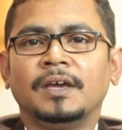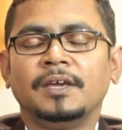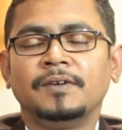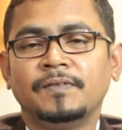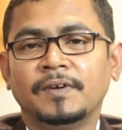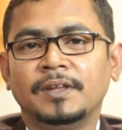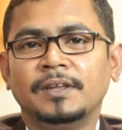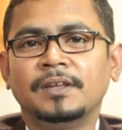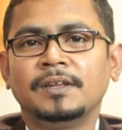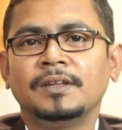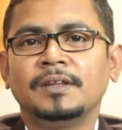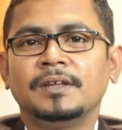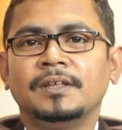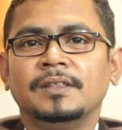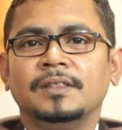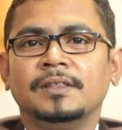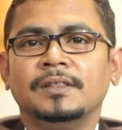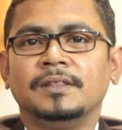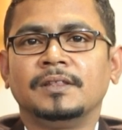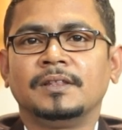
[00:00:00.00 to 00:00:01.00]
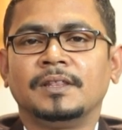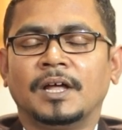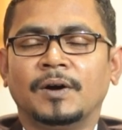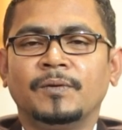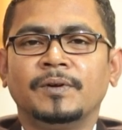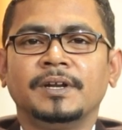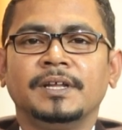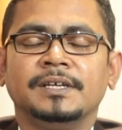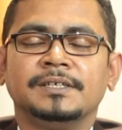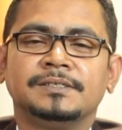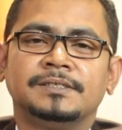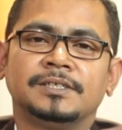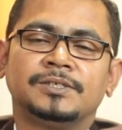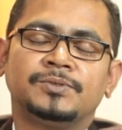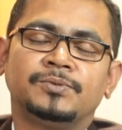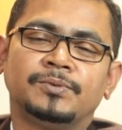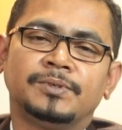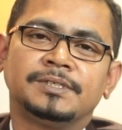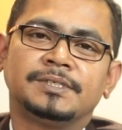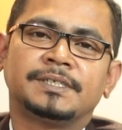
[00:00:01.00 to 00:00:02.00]
Even nowadays, the
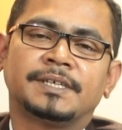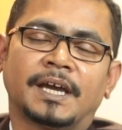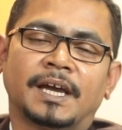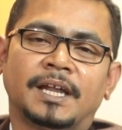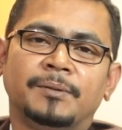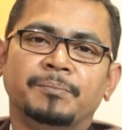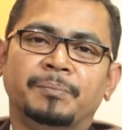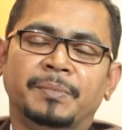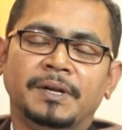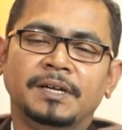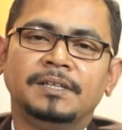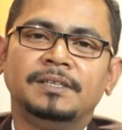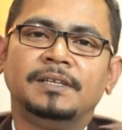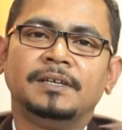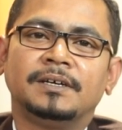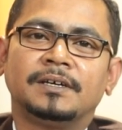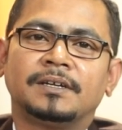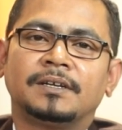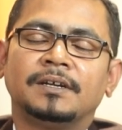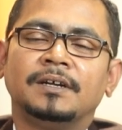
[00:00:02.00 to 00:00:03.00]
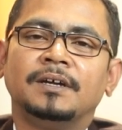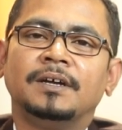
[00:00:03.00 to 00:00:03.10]
students can build their